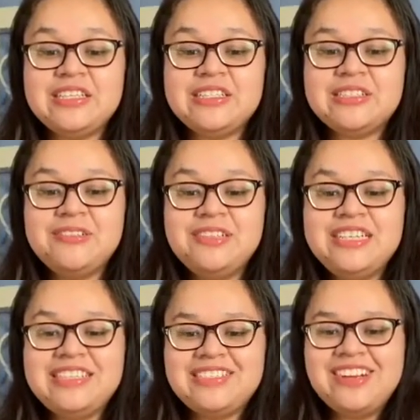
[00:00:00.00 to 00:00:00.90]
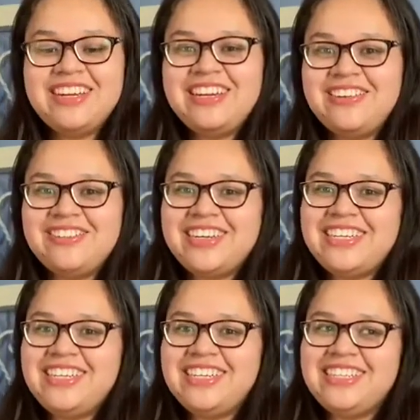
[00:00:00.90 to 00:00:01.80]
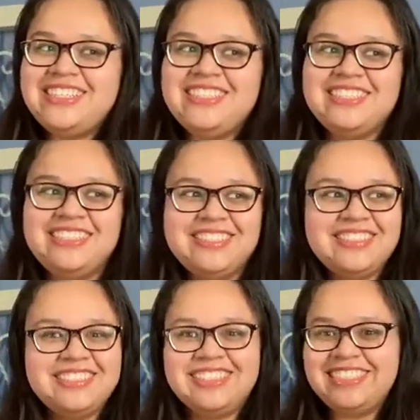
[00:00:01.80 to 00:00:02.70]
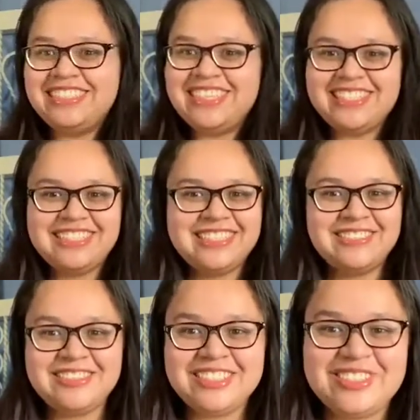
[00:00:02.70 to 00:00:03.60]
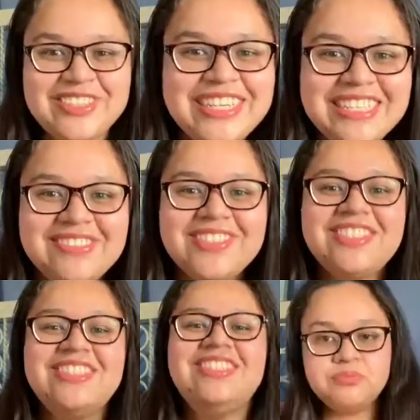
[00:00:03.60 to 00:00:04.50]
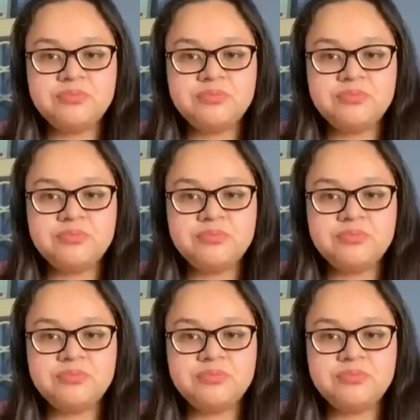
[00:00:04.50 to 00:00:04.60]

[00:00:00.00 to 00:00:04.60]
school is starting already and you know, it could get a little stressful.